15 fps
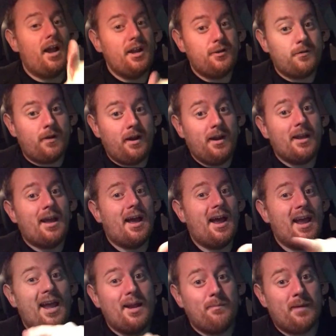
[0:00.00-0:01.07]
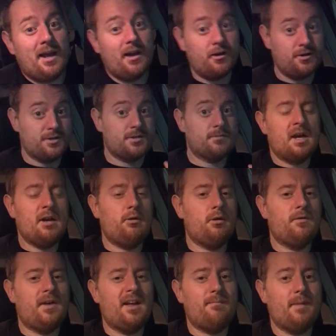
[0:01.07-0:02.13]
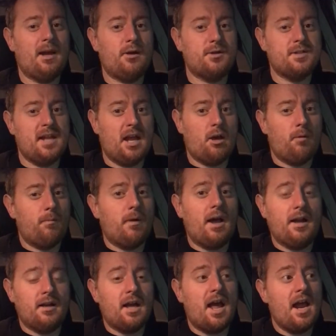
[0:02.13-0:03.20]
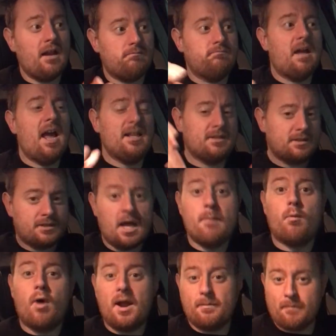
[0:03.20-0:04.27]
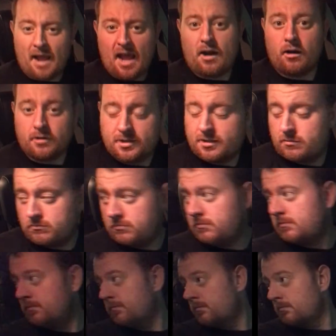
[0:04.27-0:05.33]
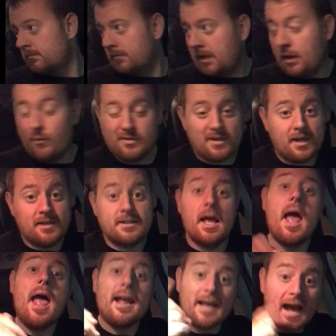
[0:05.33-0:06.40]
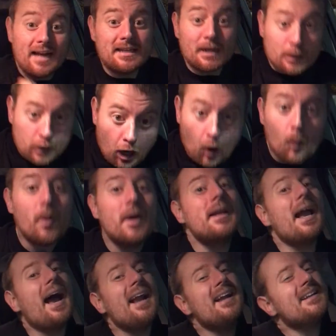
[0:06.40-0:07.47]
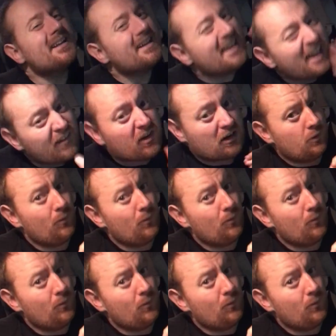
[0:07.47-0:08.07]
I drank, I had manners. I don't know if I have manners now, but I had somewhat manners. Anyways, guys, got to go, gotta deliver.